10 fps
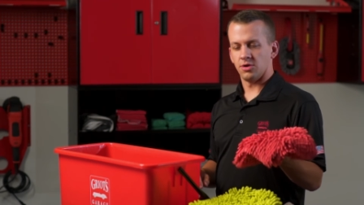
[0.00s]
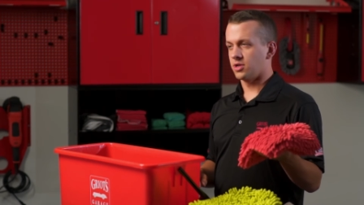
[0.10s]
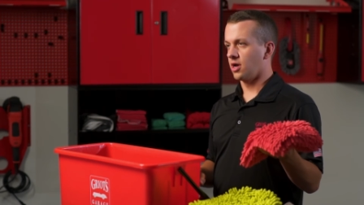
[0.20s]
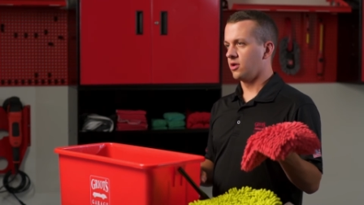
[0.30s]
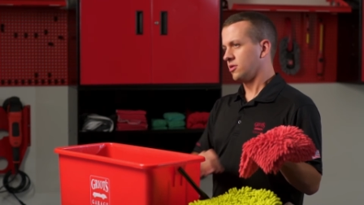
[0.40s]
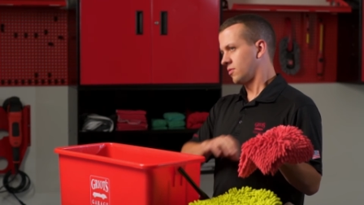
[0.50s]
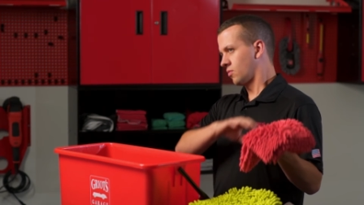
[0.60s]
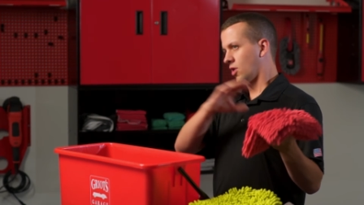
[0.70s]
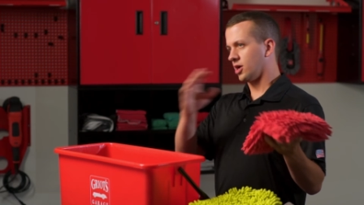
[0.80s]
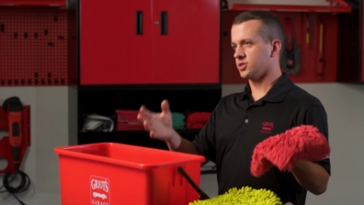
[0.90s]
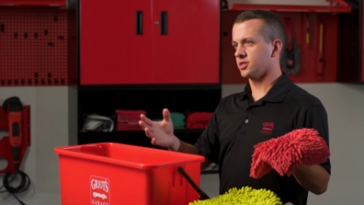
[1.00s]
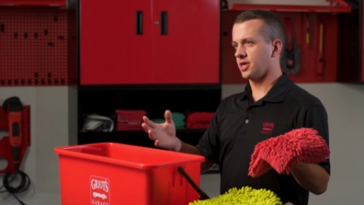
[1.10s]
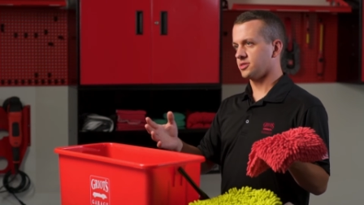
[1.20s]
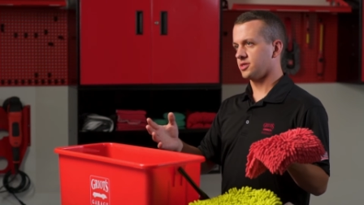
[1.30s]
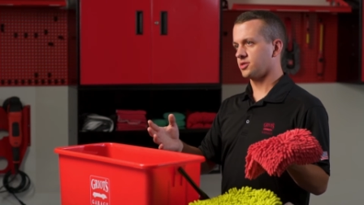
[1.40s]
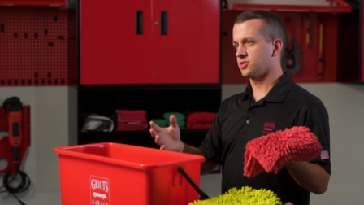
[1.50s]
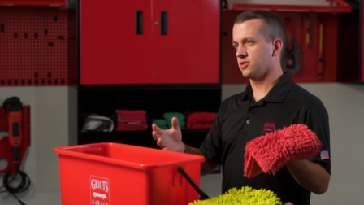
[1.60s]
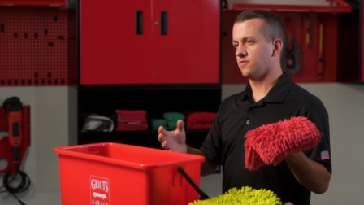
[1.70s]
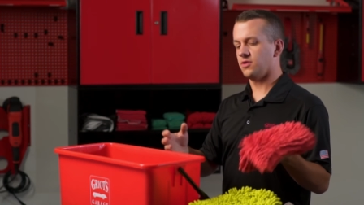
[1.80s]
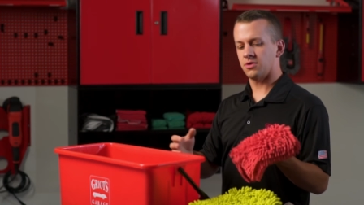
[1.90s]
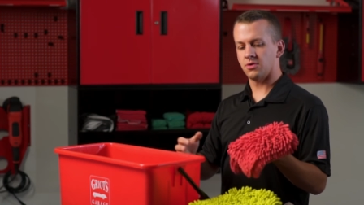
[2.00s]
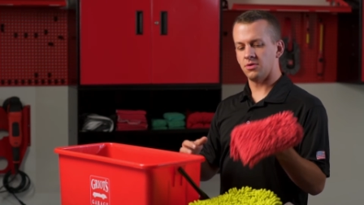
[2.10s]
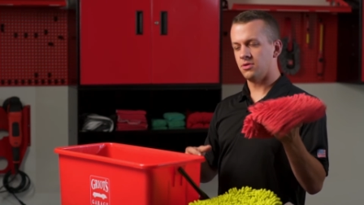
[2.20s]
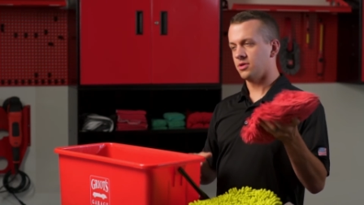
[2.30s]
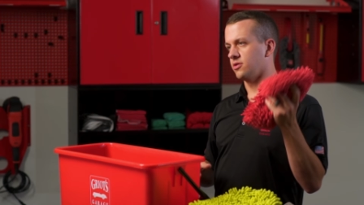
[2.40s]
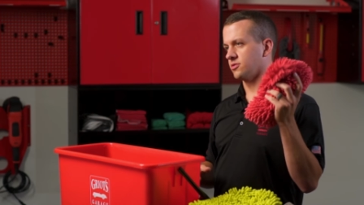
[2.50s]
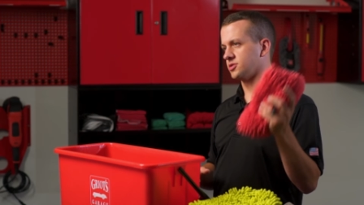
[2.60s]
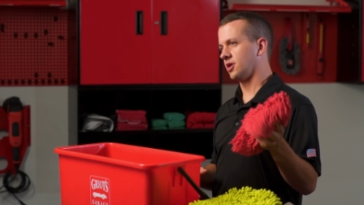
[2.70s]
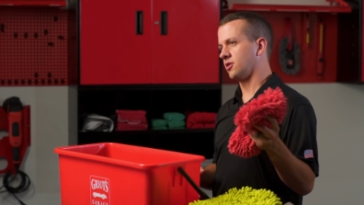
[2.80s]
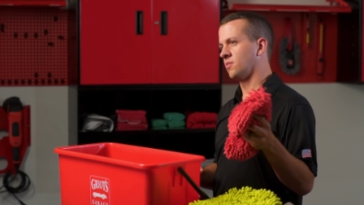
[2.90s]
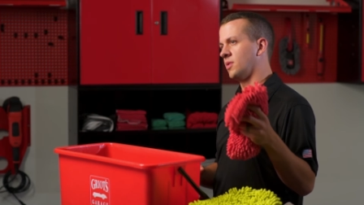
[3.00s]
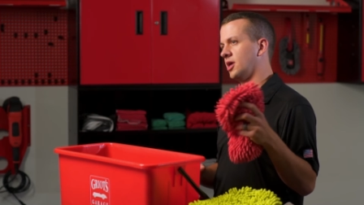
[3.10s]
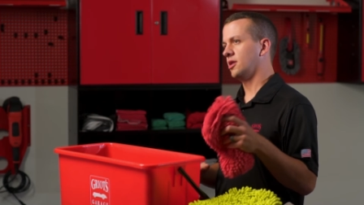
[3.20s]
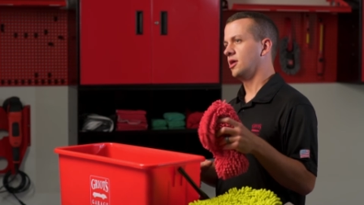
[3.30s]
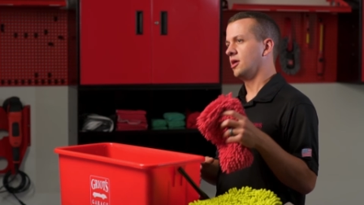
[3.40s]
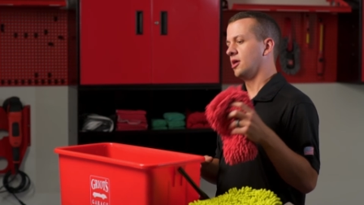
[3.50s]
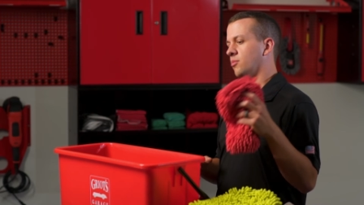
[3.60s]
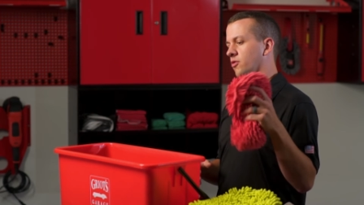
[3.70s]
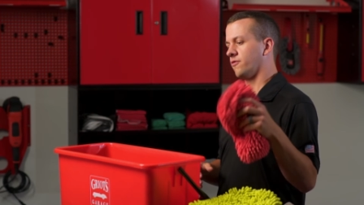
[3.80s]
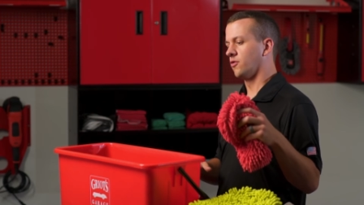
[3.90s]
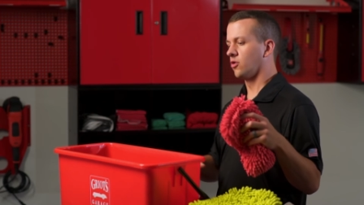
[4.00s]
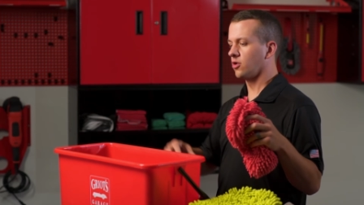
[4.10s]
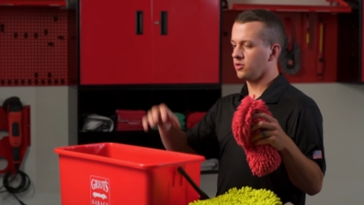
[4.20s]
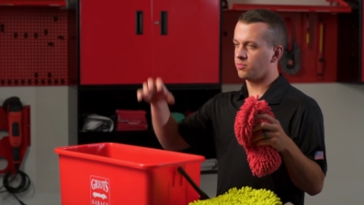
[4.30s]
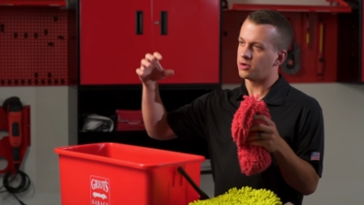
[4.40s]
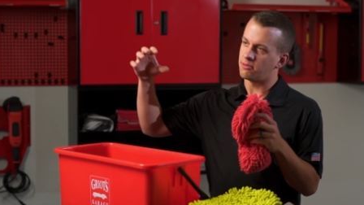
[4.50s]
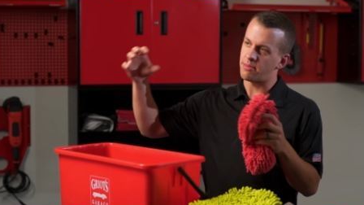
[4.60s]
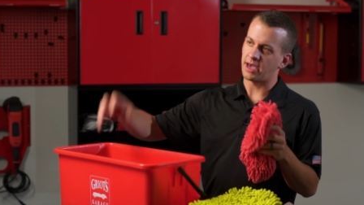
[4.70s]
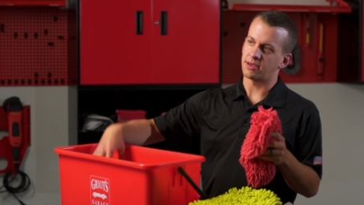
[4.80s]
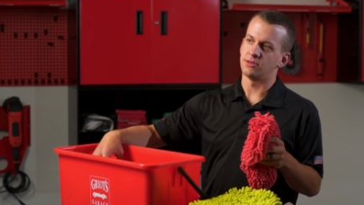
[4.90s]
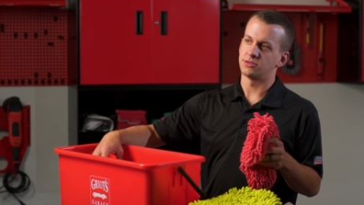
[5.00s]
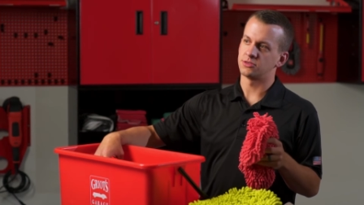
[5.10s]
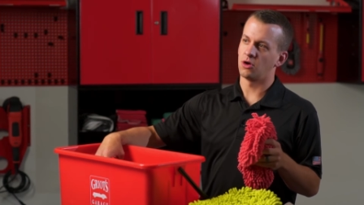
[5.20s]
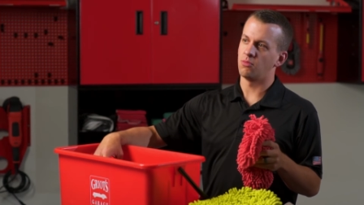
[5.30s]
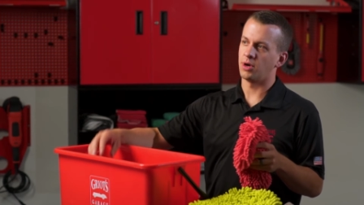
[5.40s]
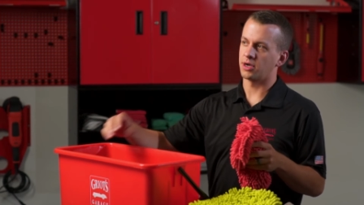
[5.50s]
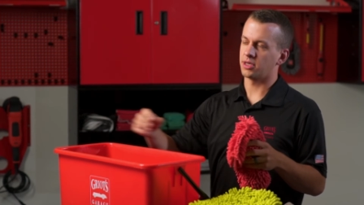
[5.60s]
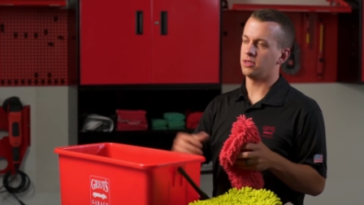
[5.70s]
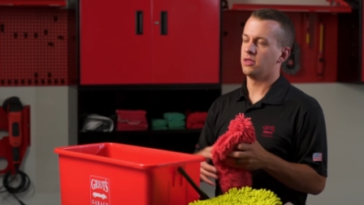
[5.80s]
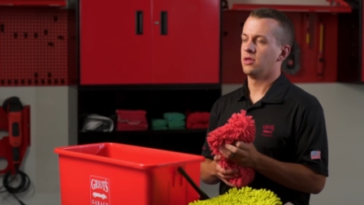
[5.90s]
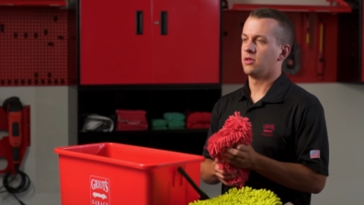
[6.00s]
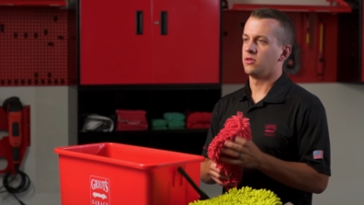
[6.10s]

When you're done washing that section of the vehicle, you'll take your mitt. Before you put it back in the soap bucket,